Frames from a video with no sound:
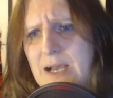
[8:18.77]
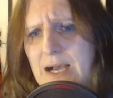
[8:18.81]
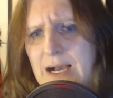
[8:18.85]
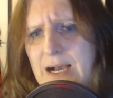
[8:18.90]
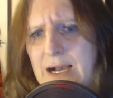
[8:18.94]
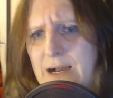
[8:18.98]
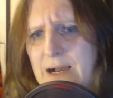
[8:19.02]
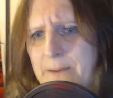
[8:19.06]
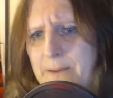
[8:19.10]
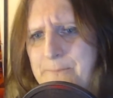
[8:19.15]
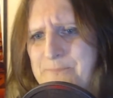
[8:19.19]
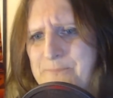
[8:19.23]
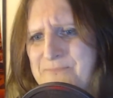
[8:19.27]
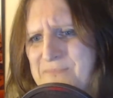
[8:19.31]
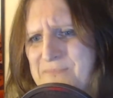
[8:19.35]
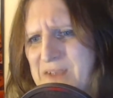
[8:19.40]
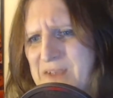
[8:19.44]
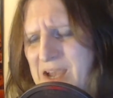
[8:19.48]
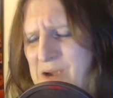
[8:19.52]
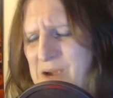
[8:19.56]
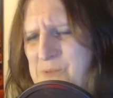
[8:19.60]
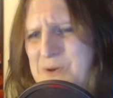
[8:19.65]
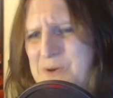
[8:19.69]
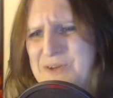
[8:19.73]

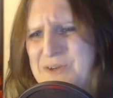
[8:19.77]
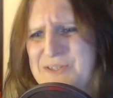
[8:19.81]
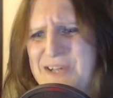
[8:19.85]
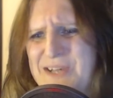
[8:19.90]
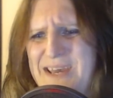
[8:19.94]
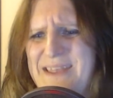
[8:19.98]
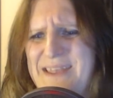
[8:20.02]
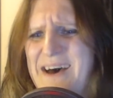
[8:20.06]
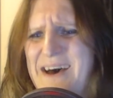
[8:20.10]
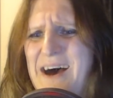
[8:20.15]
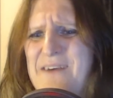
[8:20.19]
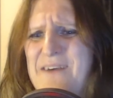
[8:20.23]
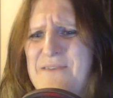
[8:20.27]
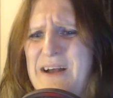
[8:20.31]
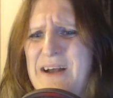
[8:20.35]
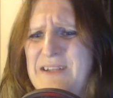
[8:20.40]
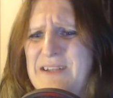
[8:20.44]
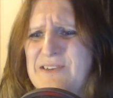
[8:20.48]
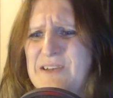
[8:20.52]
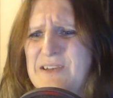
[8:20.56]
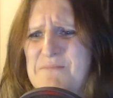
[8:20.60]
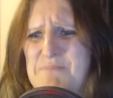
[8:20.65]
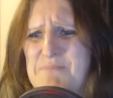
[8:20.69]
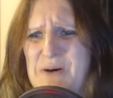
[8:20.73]
I will say that I've
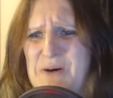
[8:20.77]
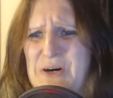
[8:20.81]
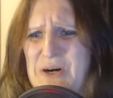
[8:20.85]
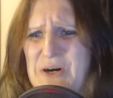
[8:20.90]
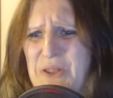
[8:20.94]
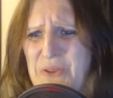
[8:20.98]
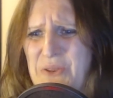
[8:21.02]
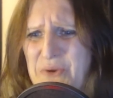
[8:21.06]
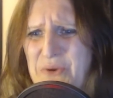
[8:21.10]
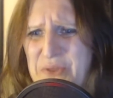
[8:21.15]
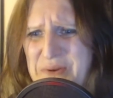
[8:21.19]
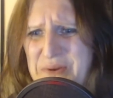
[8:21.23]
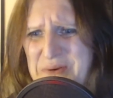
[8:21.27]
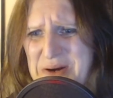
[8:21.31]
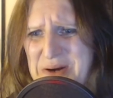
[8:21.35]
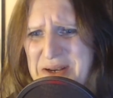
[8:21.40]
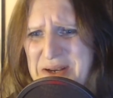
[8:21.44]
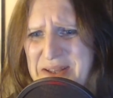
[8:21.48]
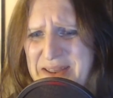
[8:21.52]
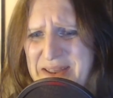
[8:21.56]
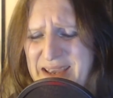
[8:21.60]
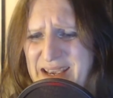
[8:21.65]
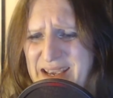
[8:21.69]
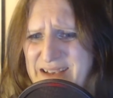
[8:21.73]
actually bought another
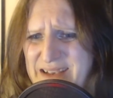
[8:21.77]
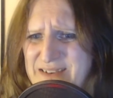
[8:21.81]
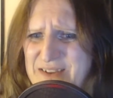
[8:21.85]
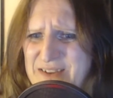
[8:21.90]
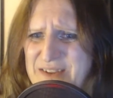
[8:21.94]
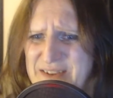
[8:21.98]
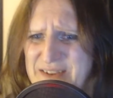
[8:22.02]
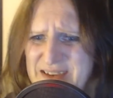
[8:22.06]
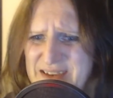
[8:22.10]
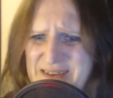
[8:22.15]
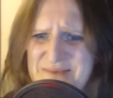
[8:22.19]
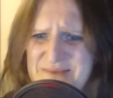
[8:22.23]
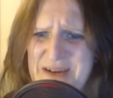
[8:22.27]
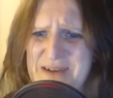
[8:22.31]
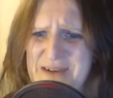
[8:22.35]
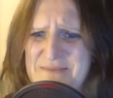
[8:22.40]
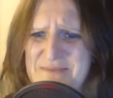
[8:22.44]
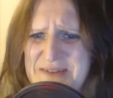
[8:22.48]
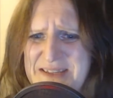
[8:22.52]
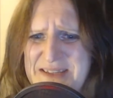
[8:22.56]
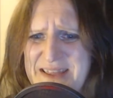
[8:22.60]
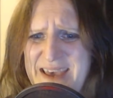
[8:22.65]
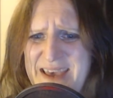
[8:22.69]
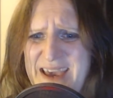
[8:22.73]
one of these at the same
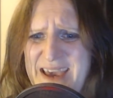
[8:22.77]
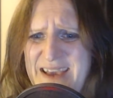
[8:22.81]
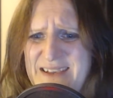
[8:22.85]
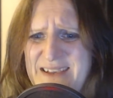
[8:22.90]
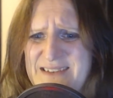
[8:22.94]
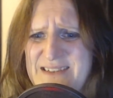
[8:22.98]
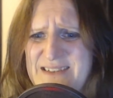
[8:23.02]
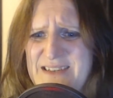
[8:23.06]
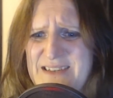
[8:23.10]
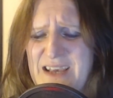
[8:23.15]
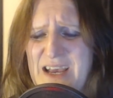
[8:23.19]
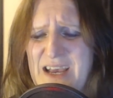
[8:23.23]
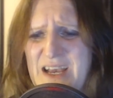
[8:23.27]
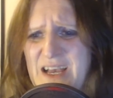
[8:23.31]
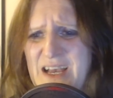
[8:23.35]
time as this.